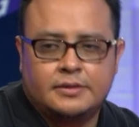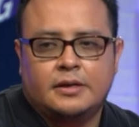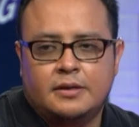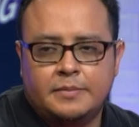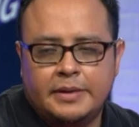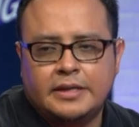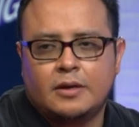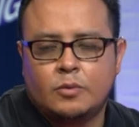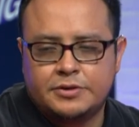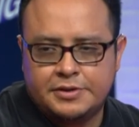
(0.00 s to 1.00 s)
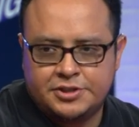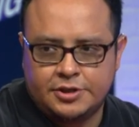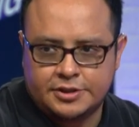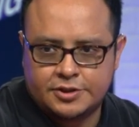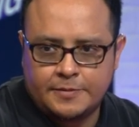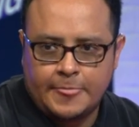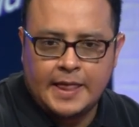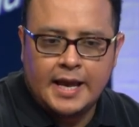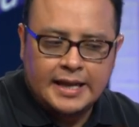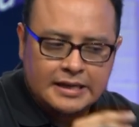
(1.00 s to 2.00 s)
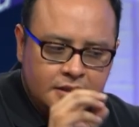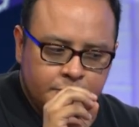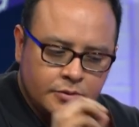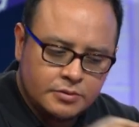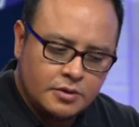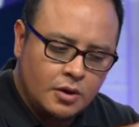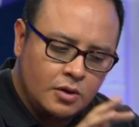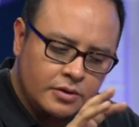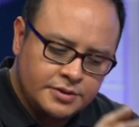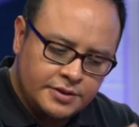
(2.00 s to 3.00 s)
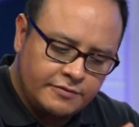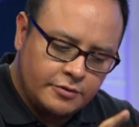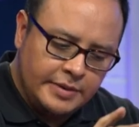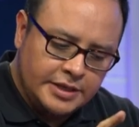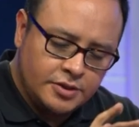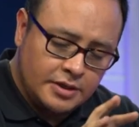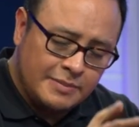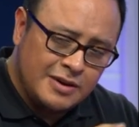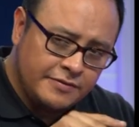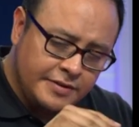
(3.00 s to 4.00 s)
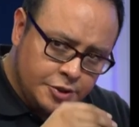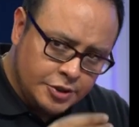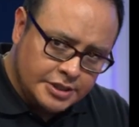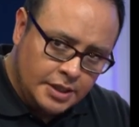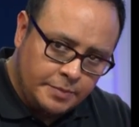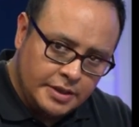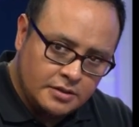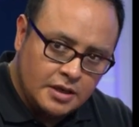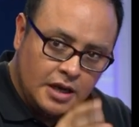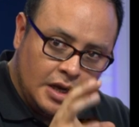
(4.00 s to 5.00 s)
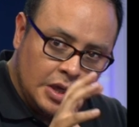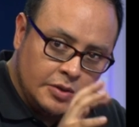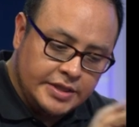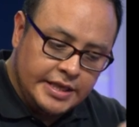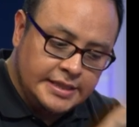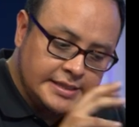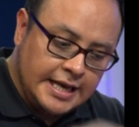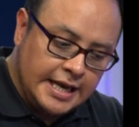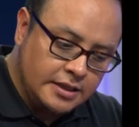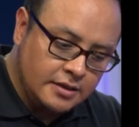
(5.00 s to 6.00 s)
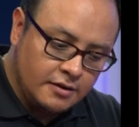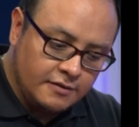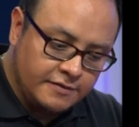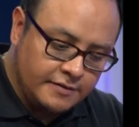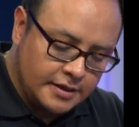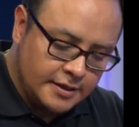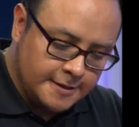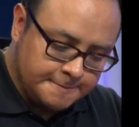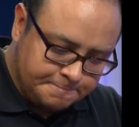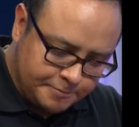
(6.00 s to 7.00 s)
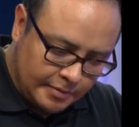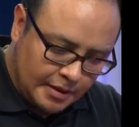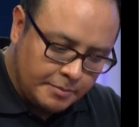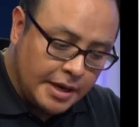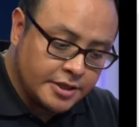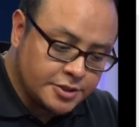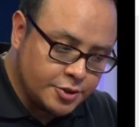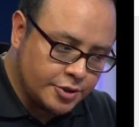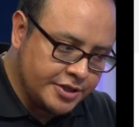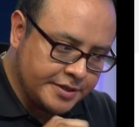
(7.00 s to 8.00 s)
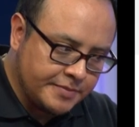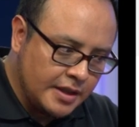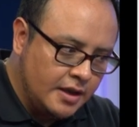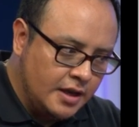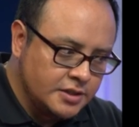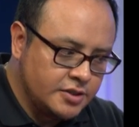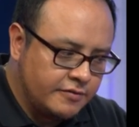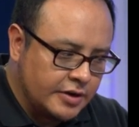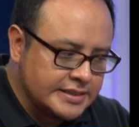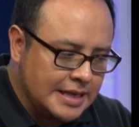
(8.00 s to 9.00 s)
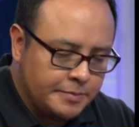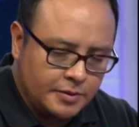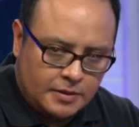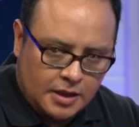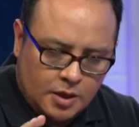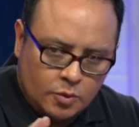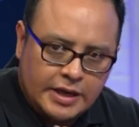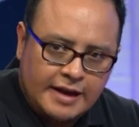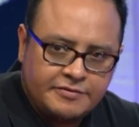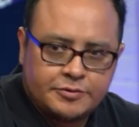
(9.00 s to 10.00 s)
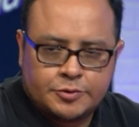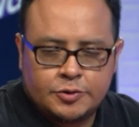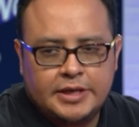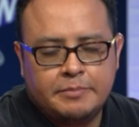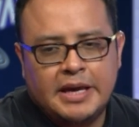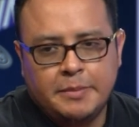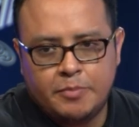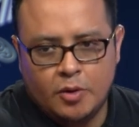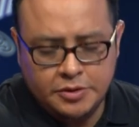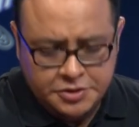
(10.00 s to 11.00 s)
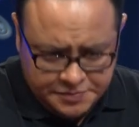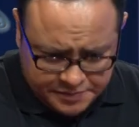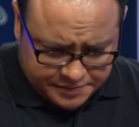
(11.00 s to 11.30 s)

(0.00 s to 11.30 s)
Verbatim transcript: uh, made our research. Let's put all those information about feature snippet on this kind of um, buyer's journey. So for example, we have three main points,